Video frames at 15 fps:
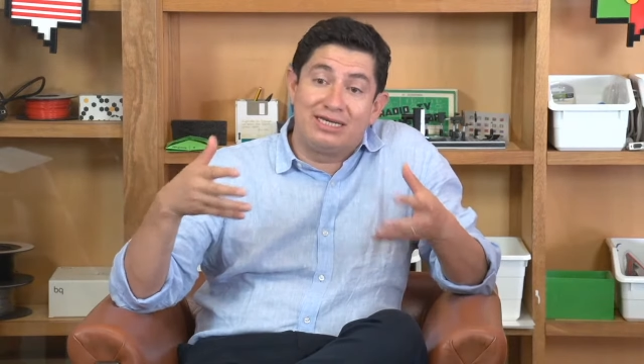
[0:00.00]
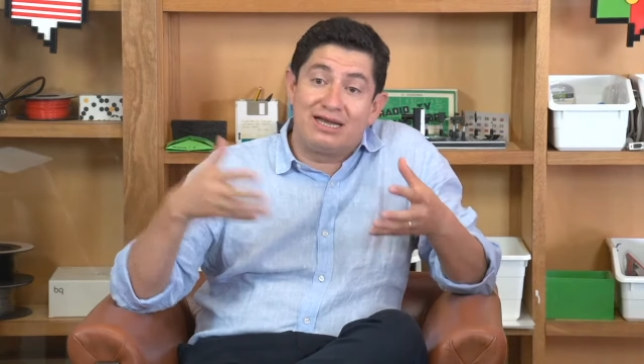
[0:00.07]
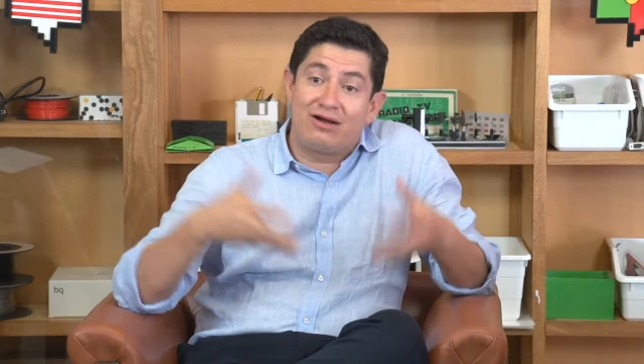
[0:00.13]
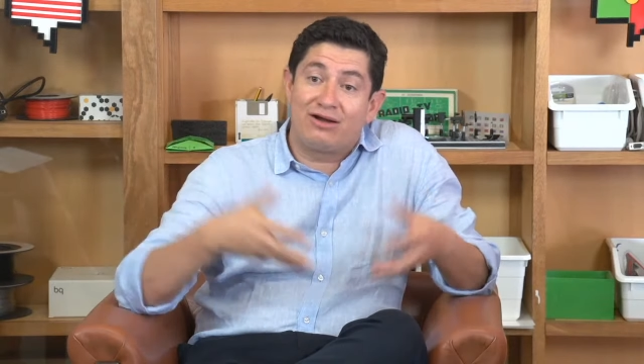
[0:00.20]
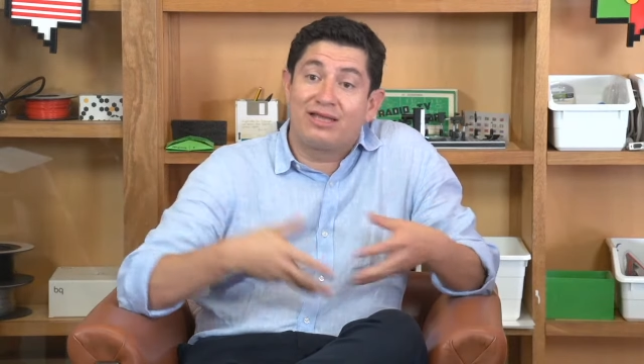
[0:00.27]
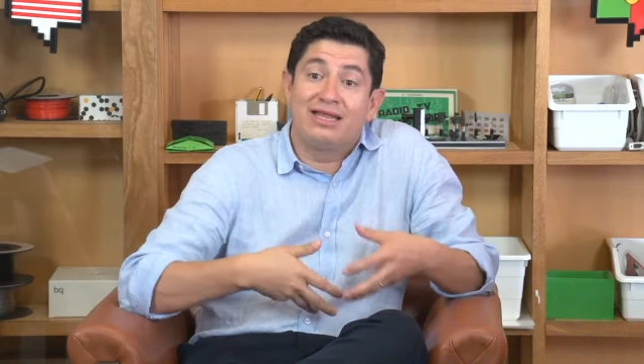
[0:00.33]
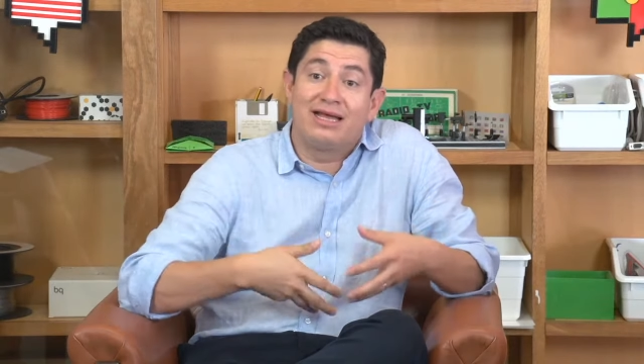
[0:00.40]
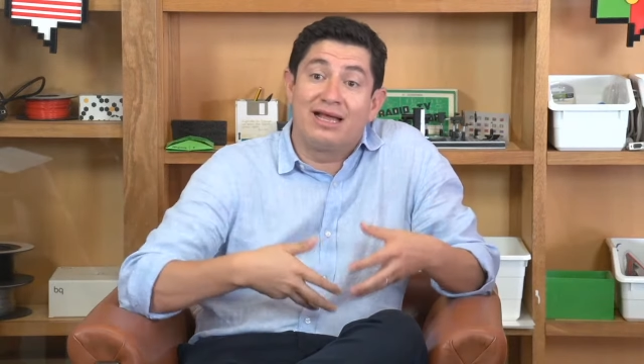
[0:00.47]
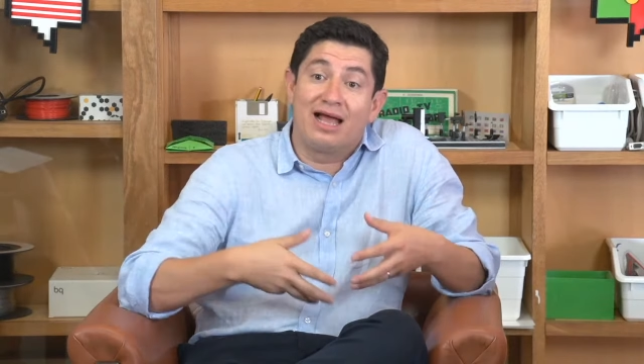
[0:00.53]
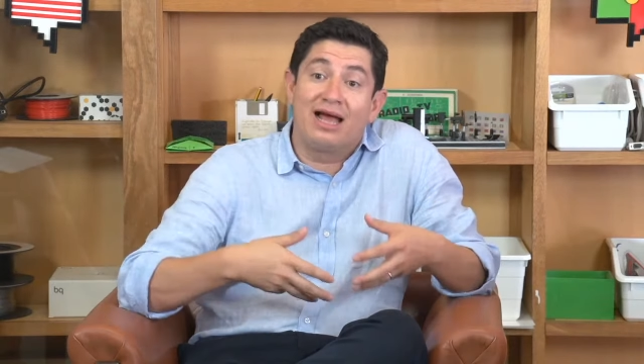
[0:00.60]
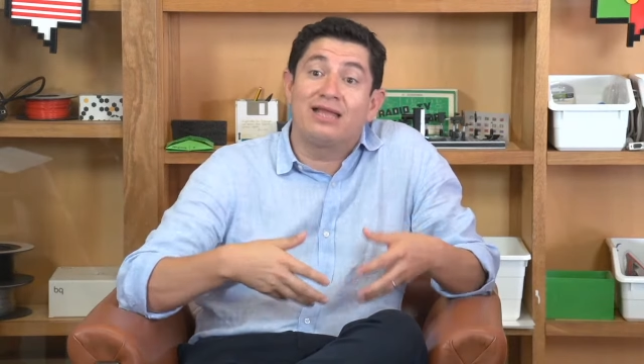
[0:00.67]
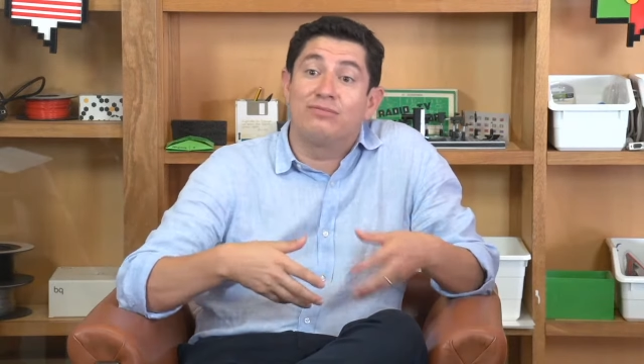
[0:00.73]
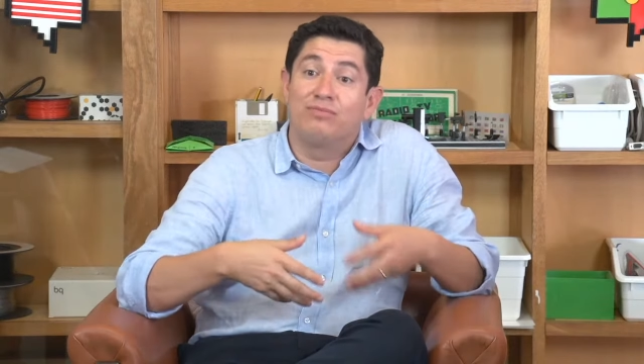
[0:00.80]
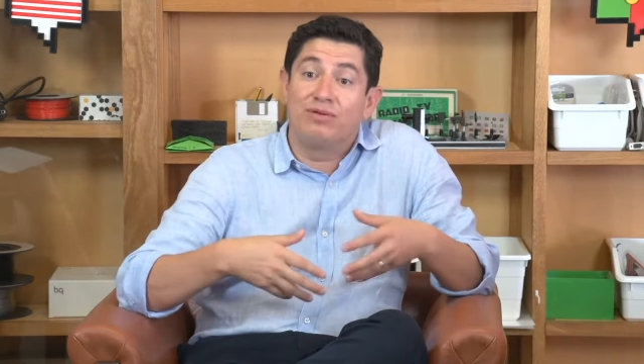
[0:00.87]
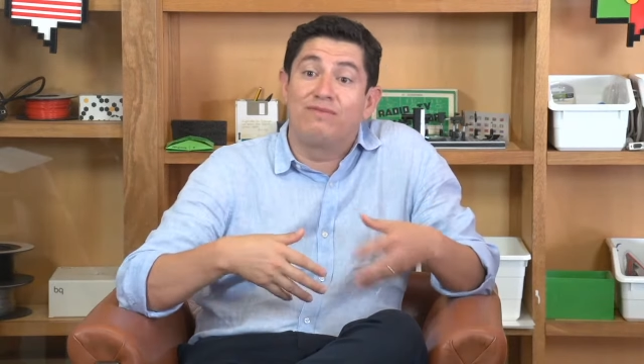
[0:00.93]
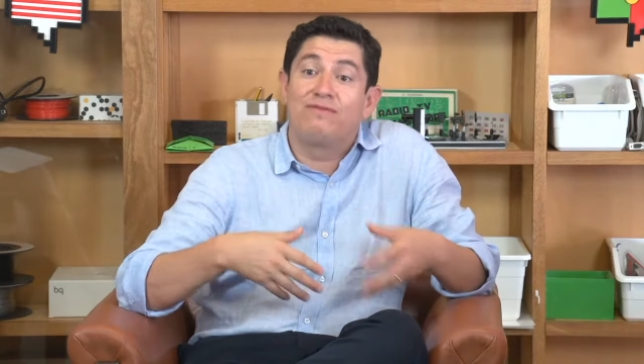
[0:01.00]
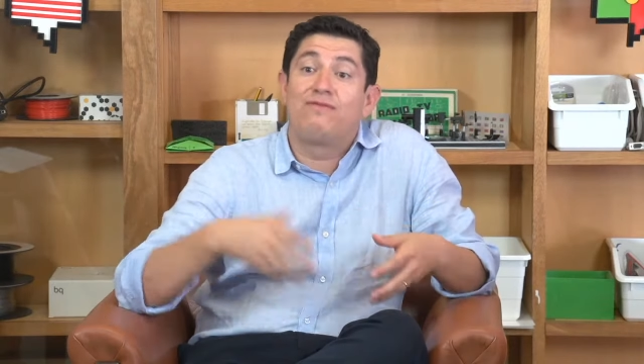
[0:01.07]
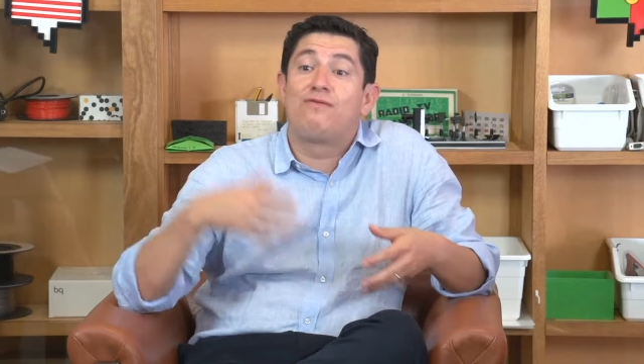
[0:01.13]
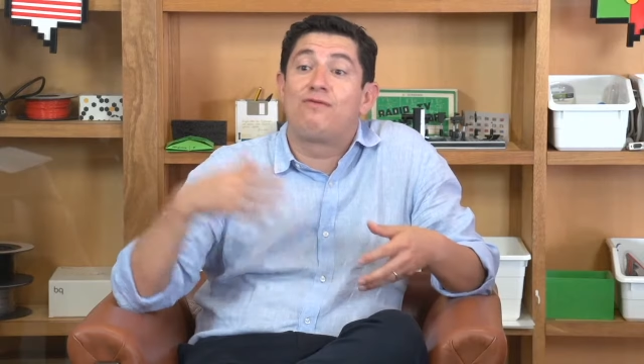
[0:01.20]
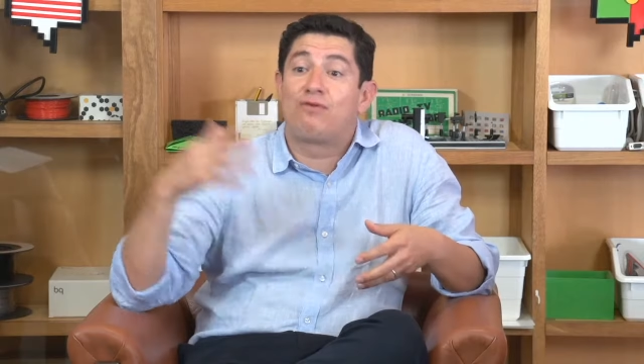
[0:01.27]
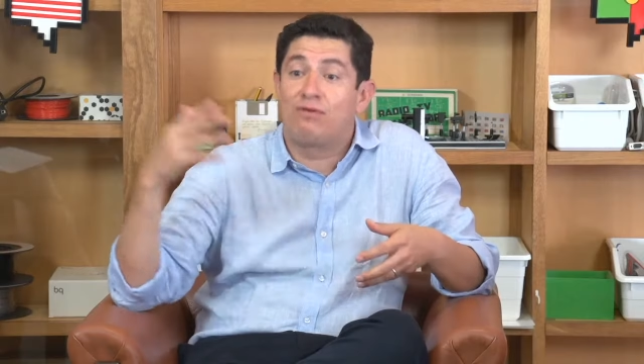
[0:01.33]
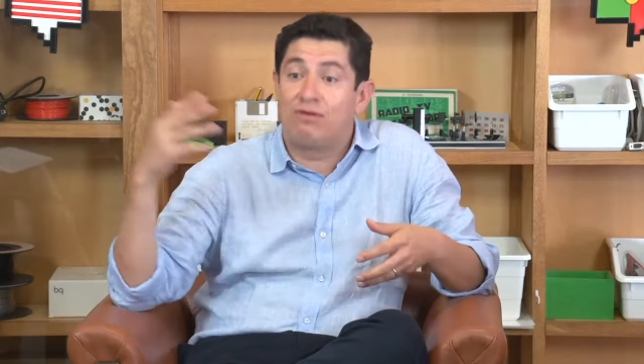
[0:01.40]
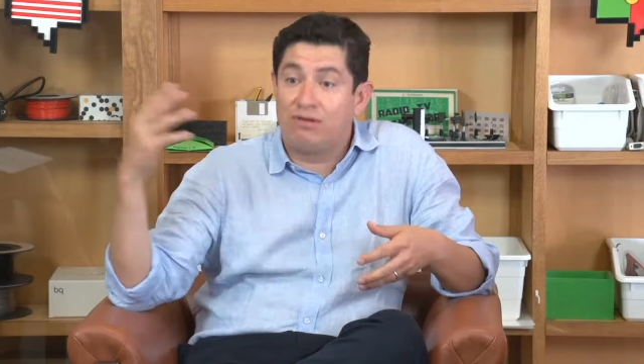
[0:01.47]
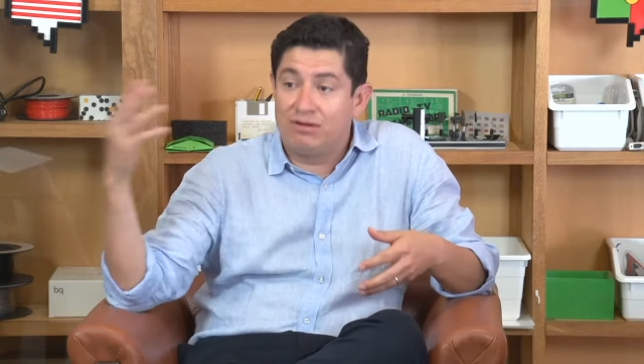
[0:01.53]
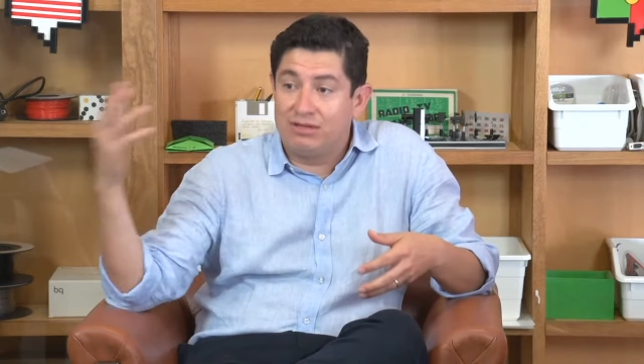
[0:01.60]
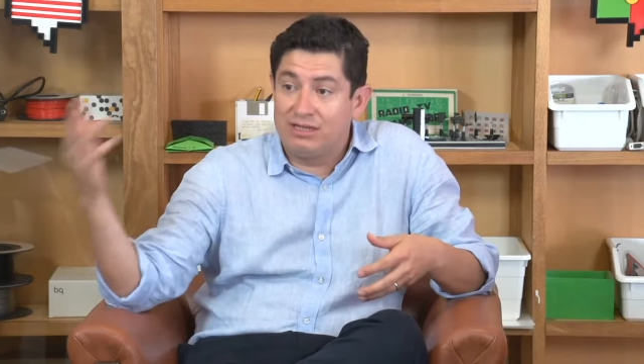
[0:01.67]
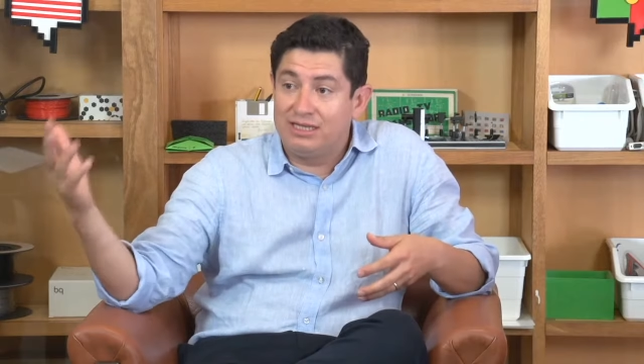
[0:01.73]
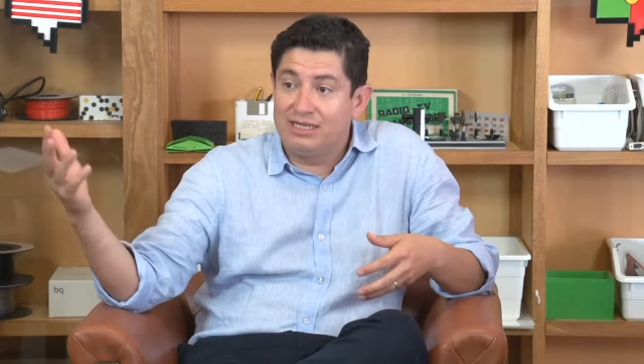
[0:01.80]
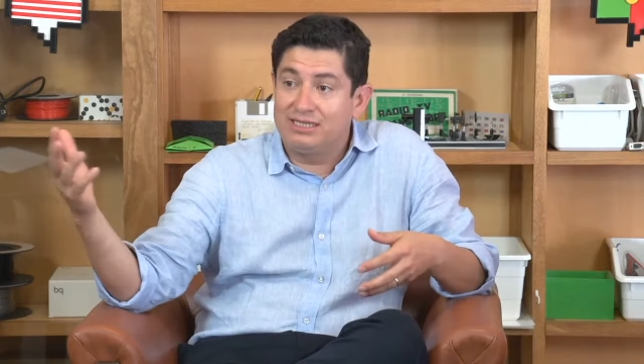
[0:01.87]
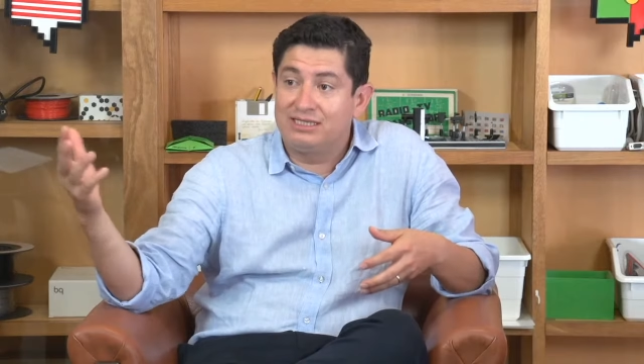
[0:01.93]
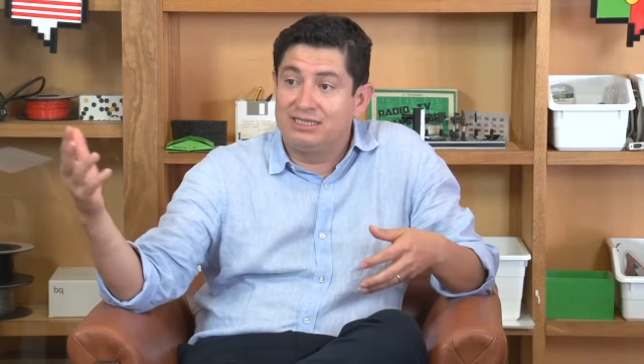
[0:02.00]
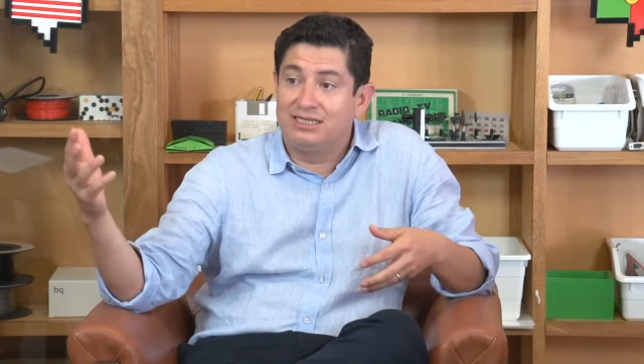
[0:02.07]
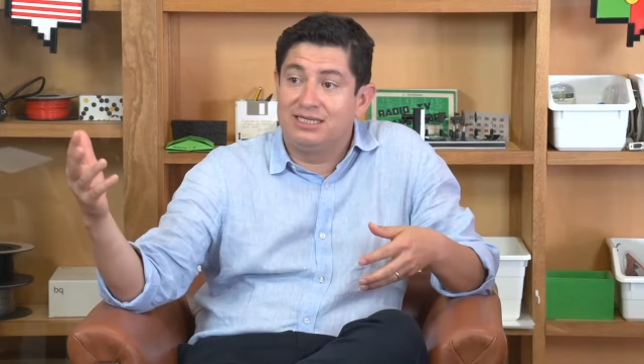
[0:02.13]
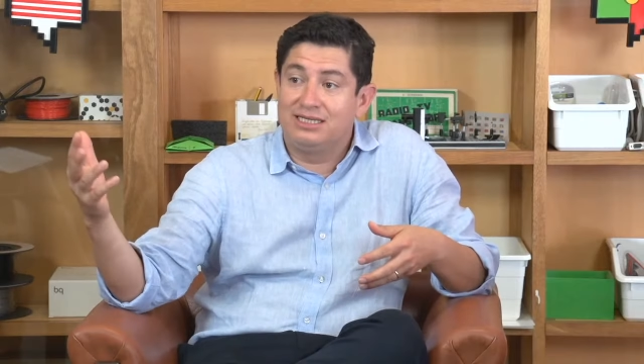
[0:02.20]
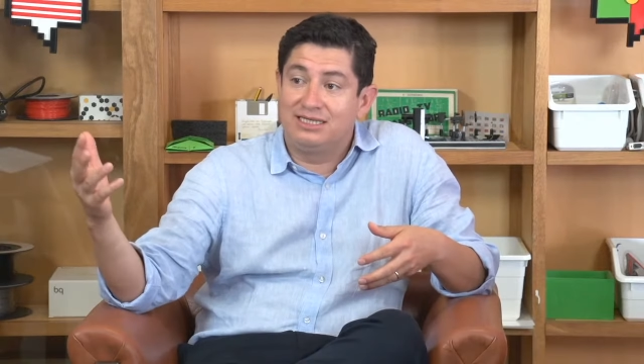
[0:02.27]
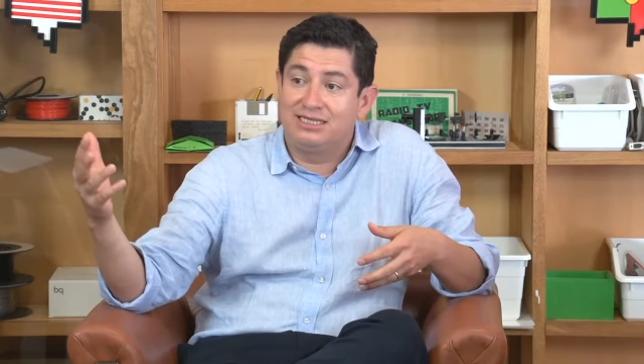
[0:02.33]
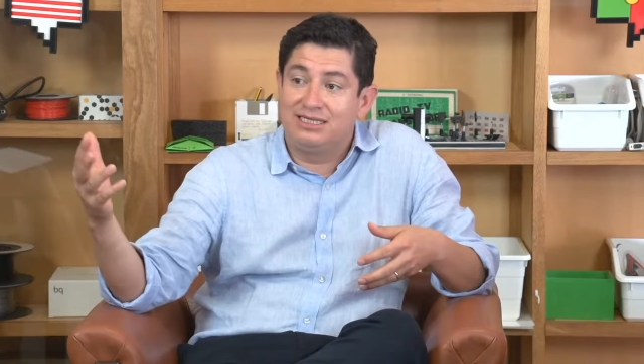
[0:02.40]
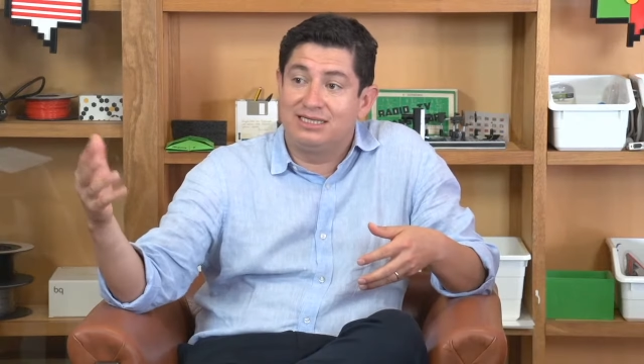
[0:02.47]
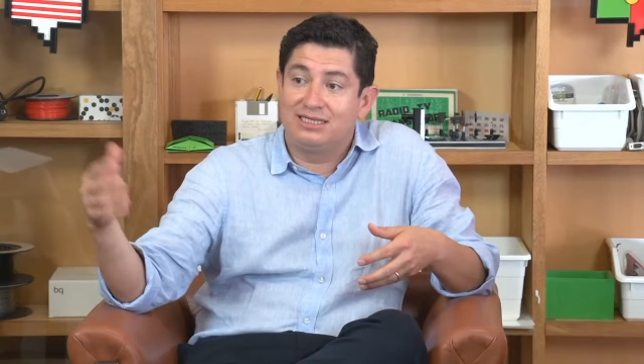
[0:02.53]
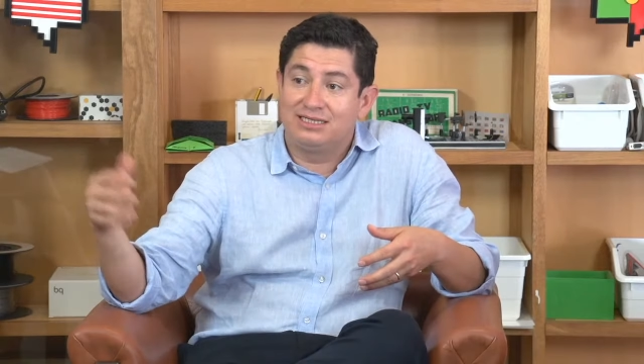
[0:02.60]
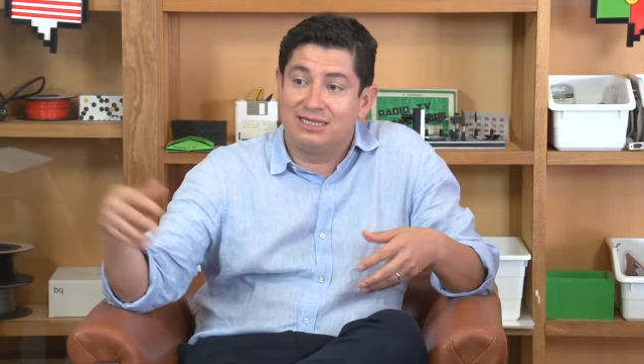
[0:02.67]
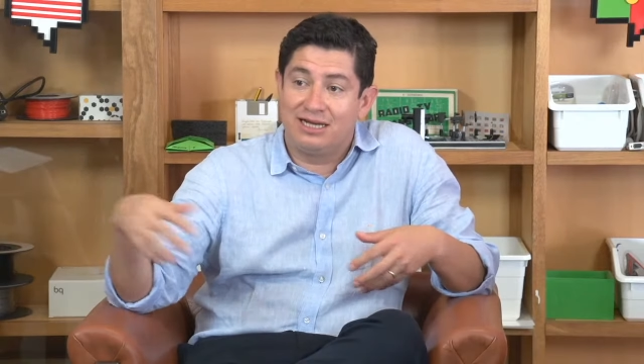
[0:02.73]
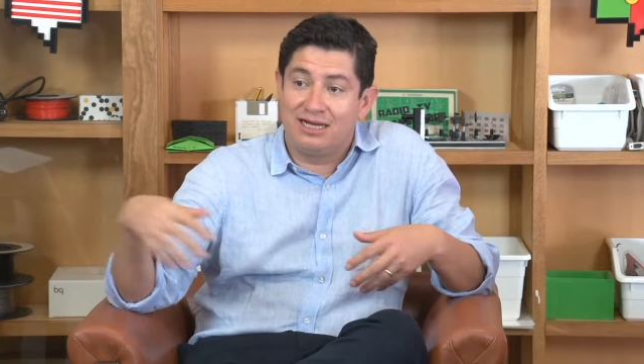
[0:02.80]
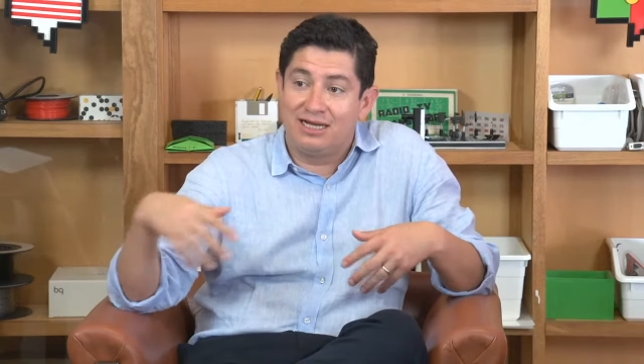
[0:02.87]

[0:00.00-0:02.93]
target the gut before these diseases